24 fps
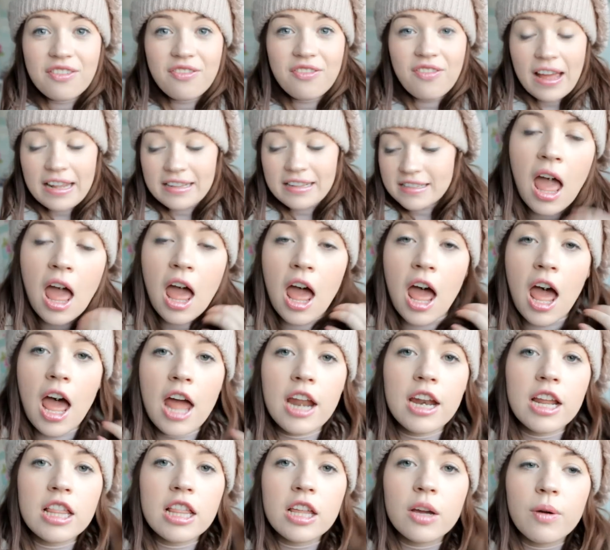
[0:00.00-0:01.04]
your fancy.
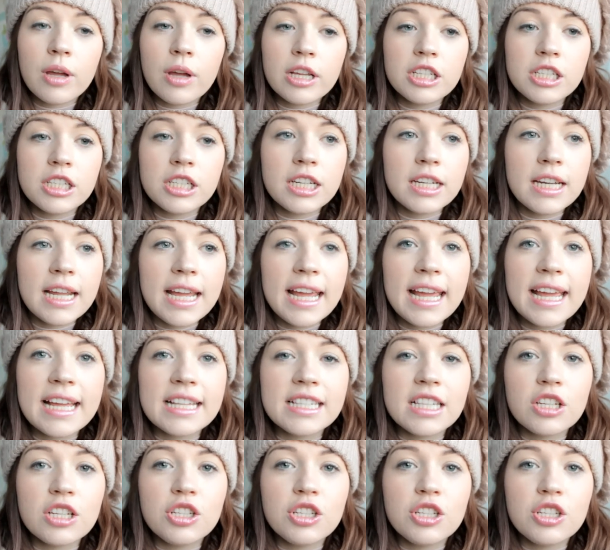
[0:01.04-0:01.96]
Another question is,